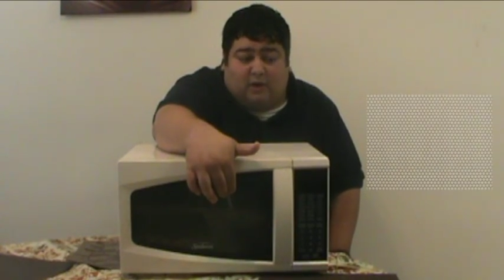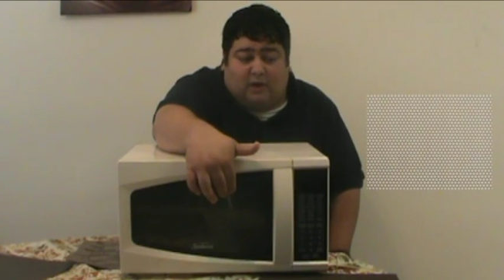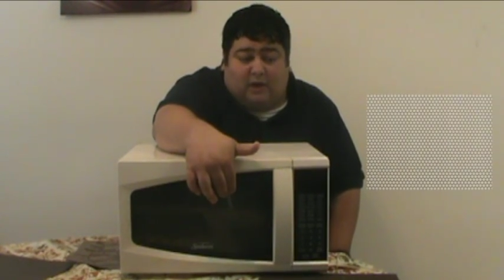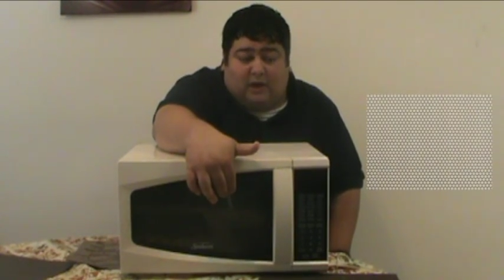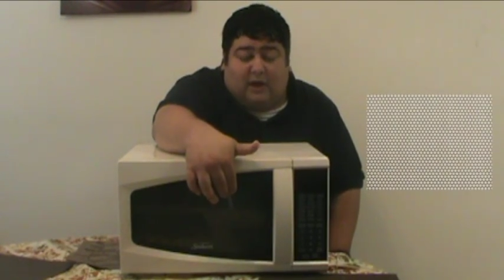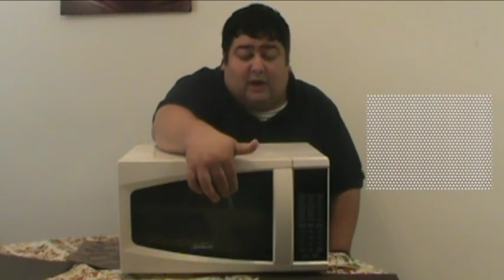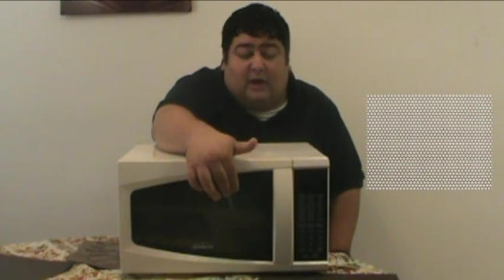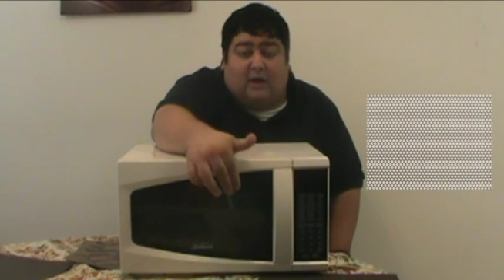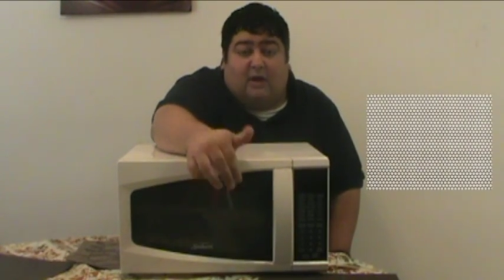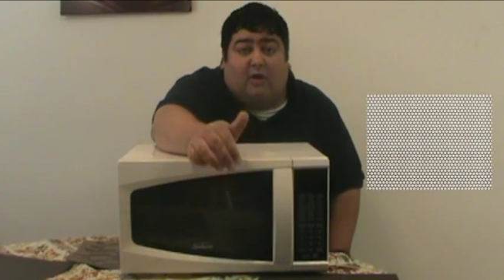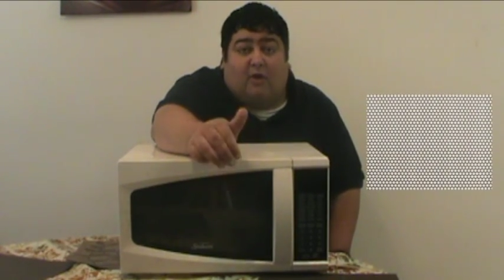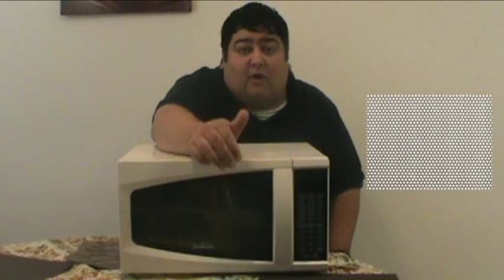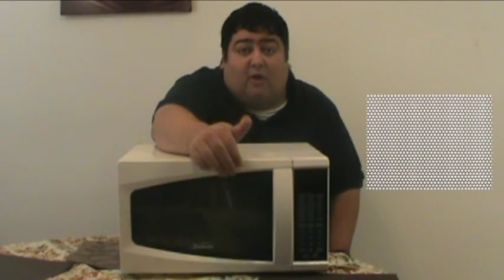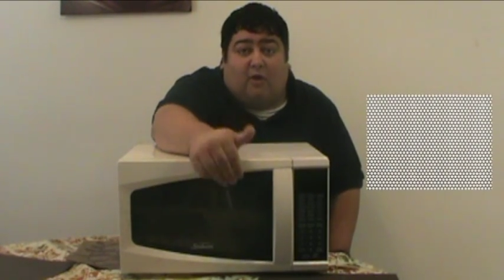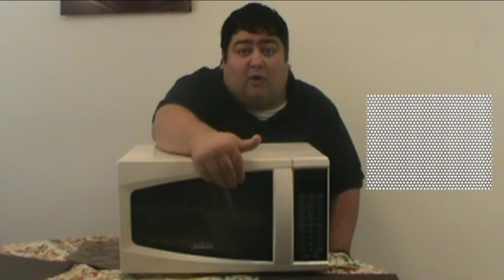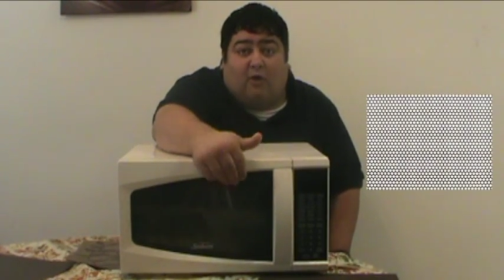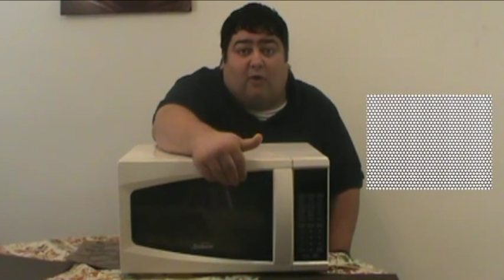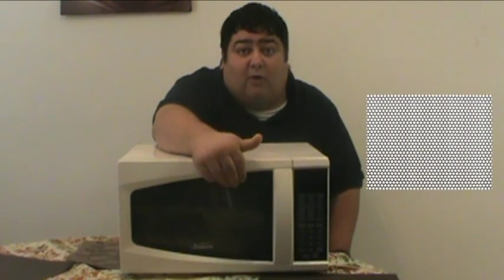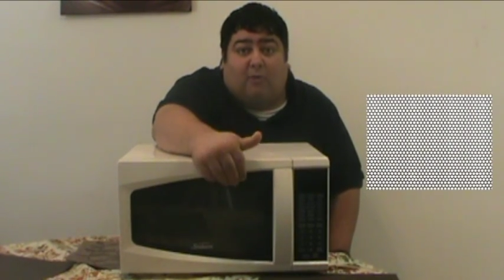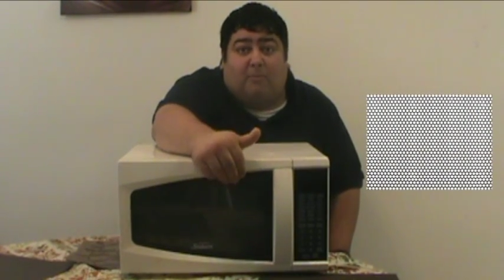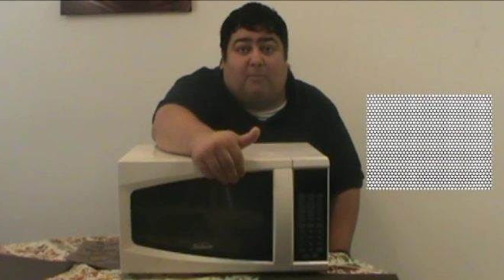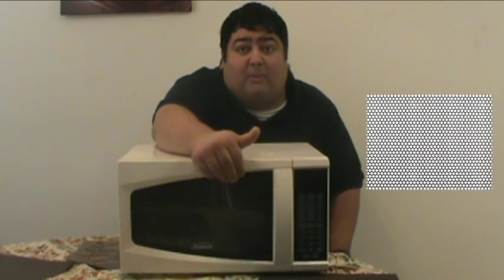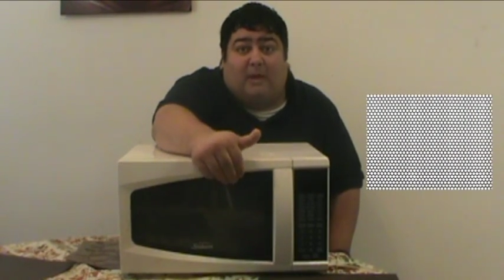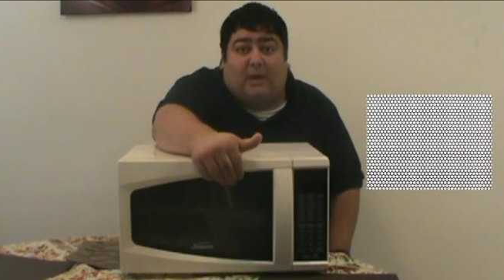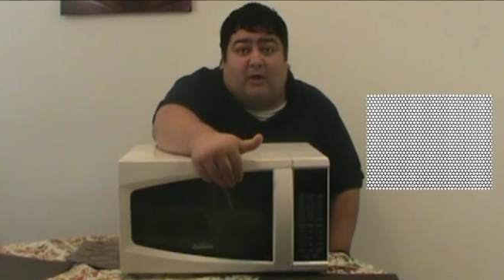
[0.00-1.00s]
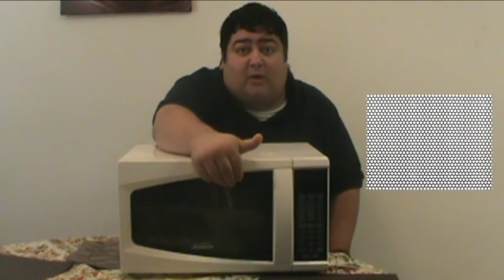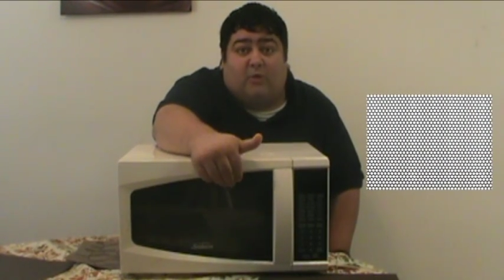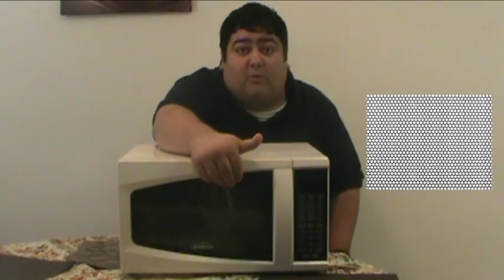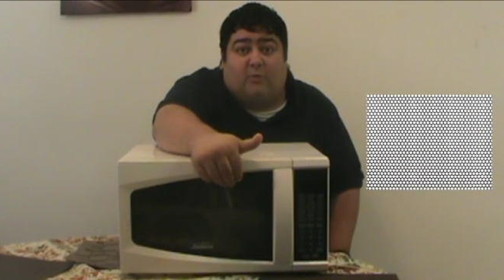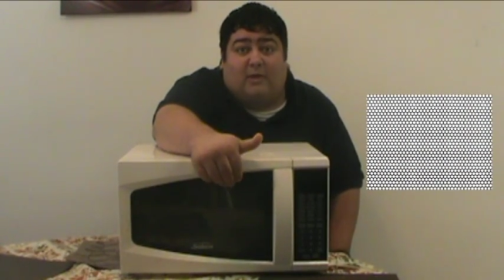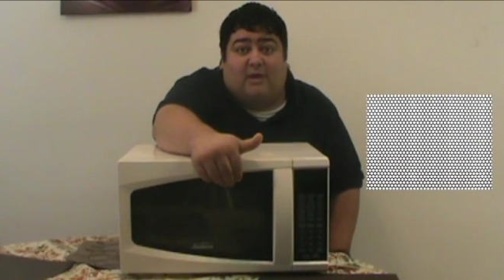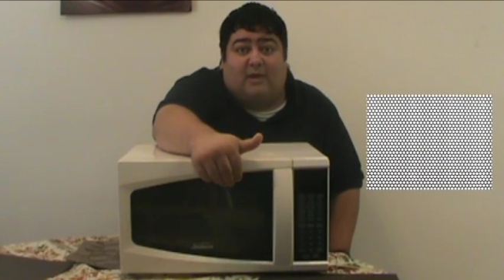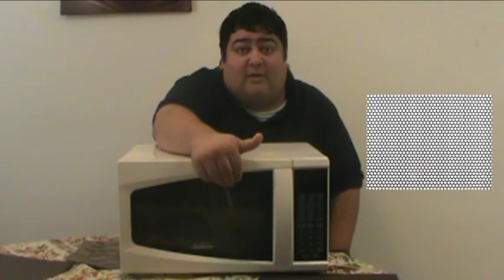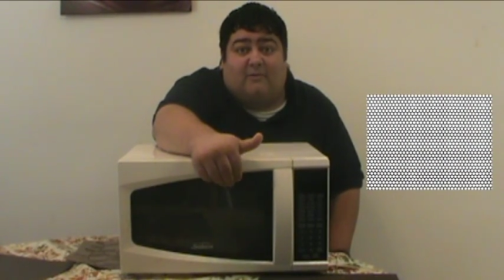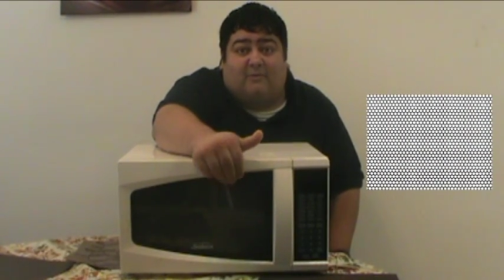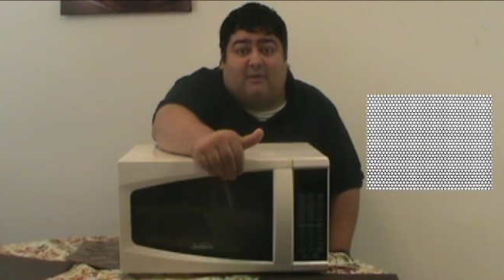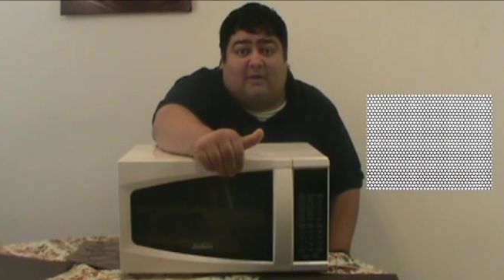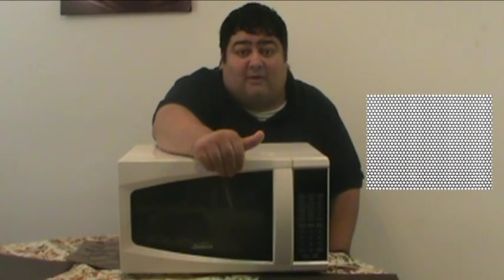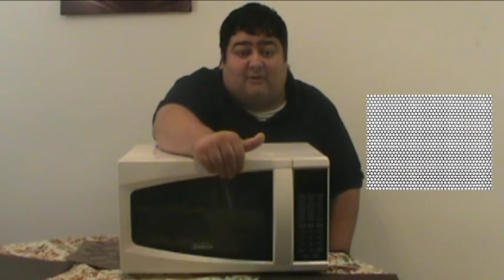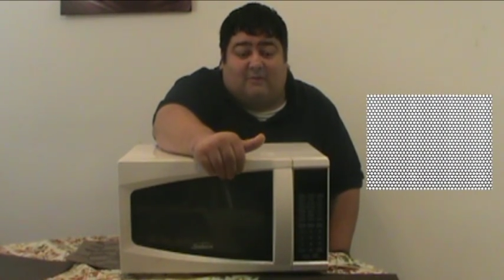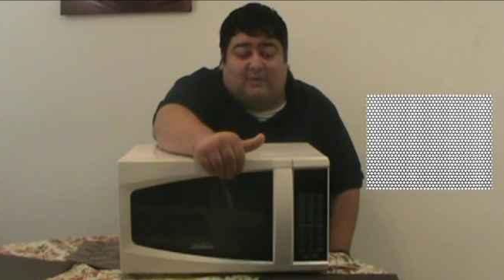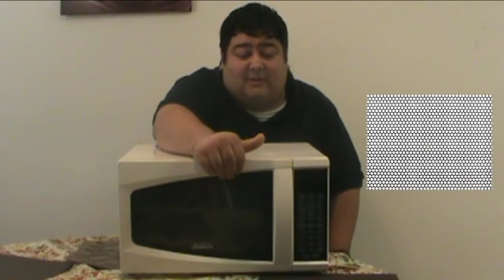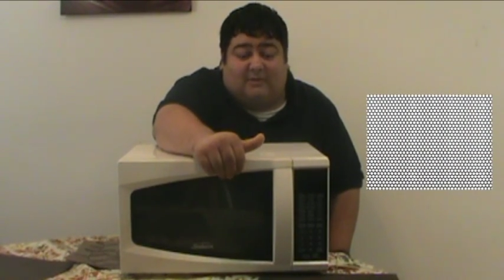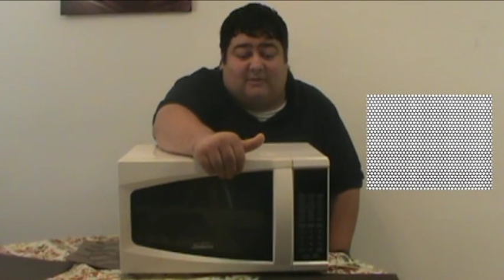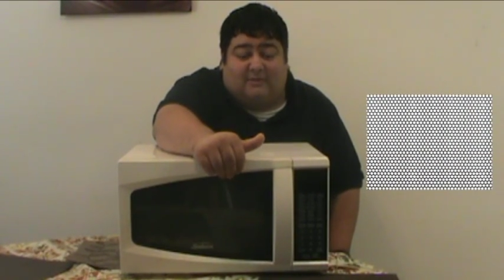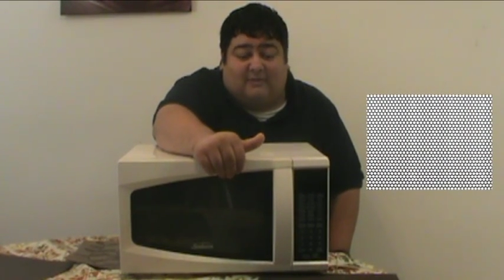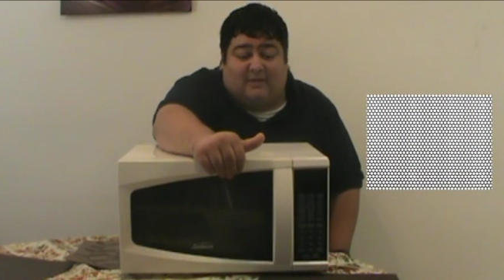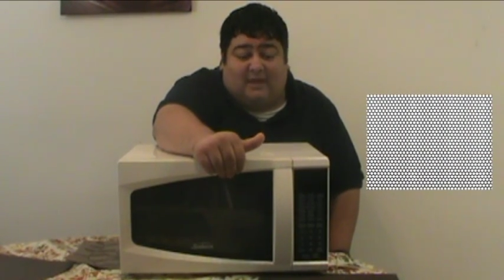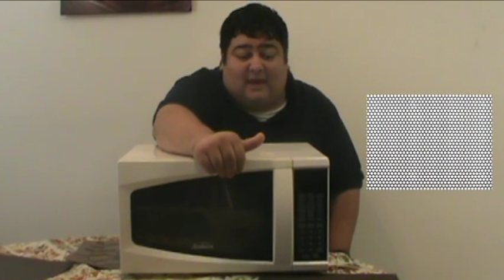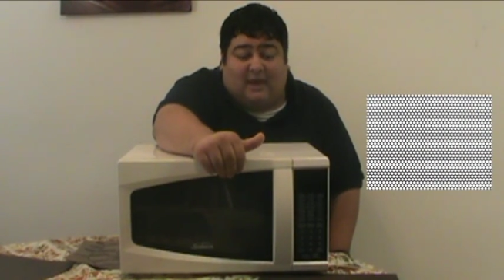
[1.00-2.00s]
All microwave
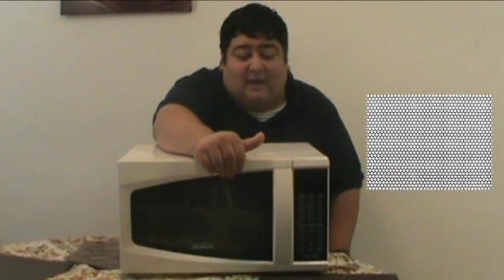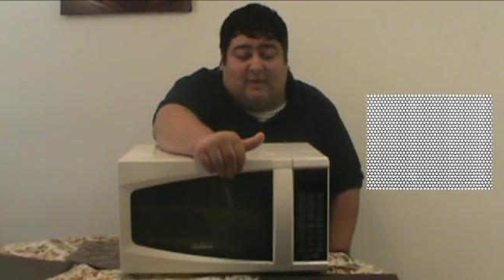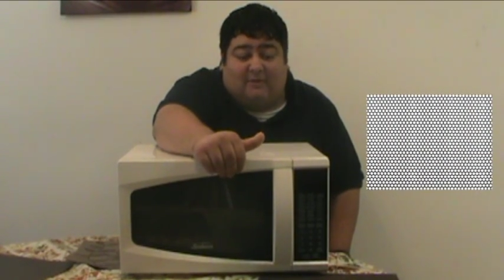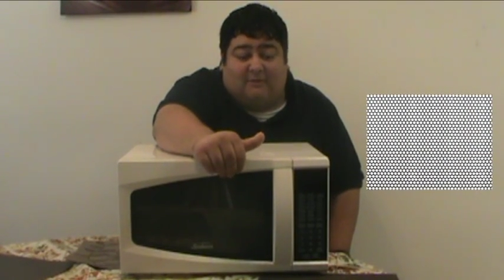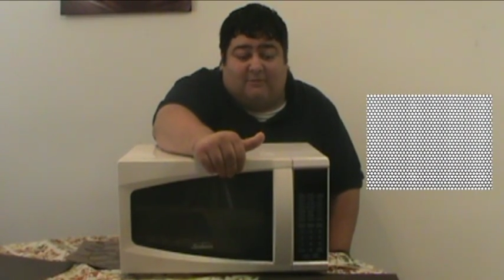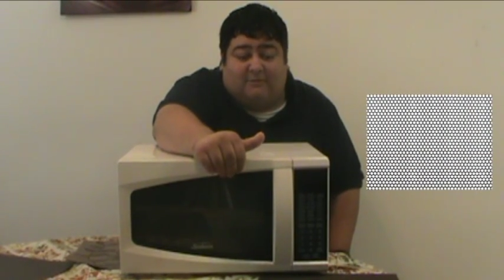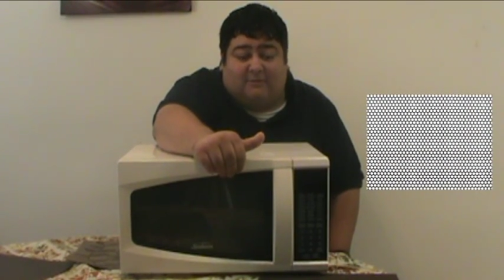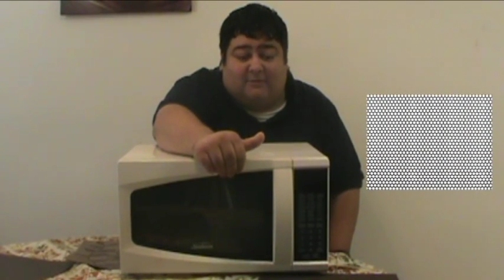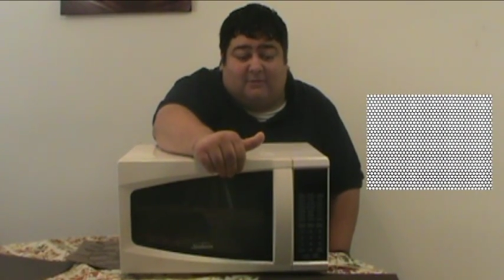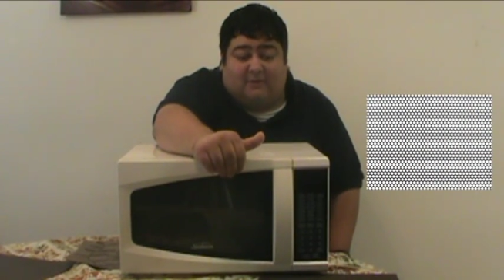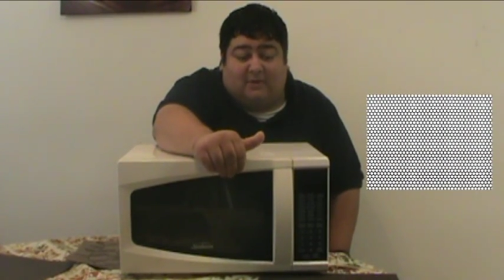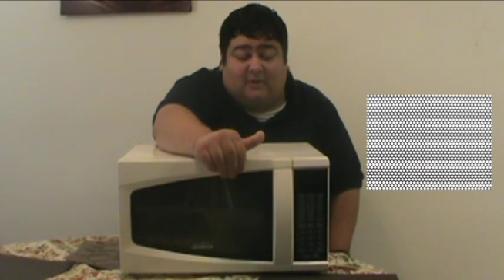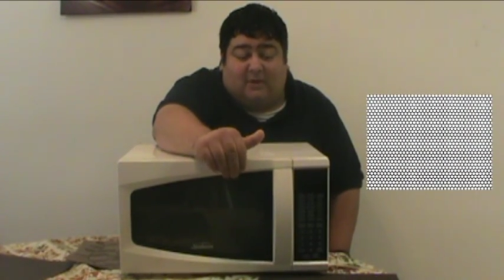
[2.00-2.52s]
ovens have